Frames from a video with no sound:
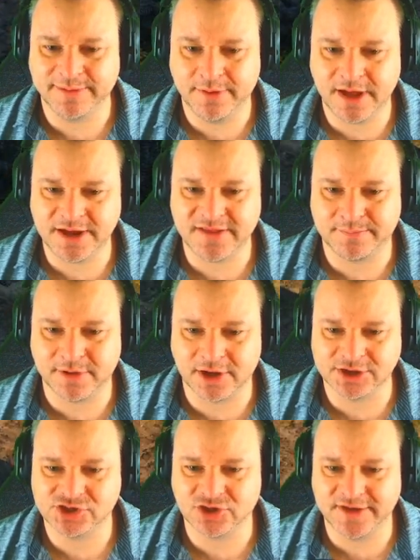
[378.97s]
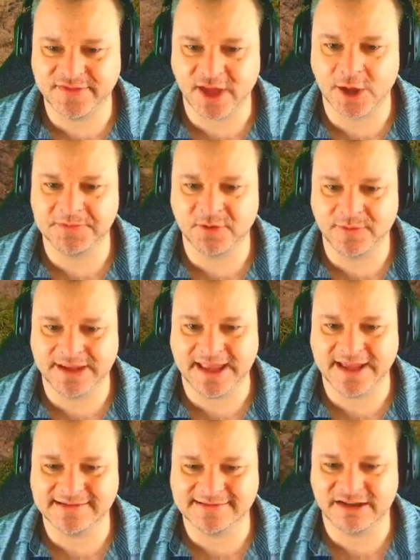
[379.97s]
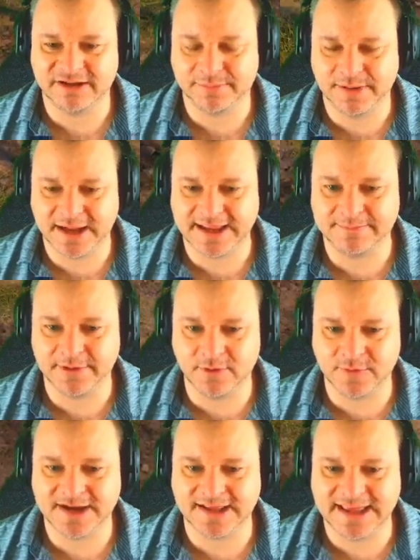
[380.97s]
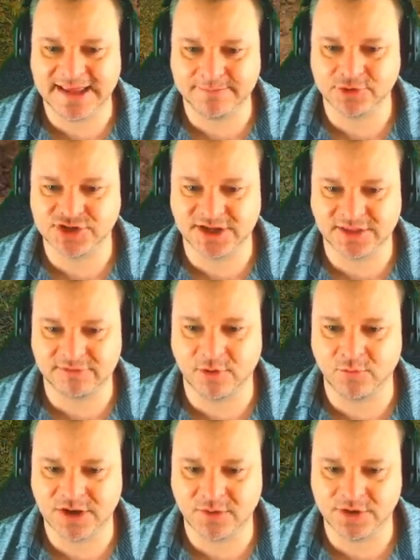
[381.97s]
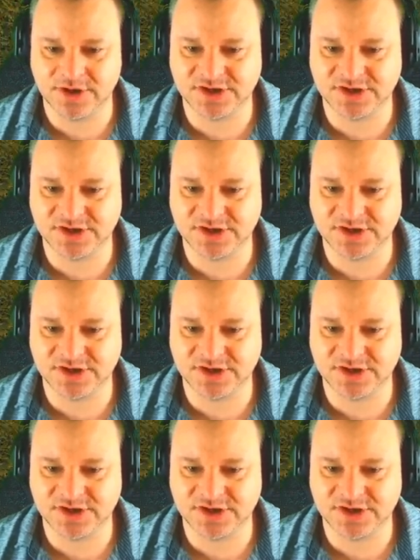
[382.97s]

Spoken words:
put another blind shot in the hope that we get his lower plate, but we're going to keep pushing through. And what I want to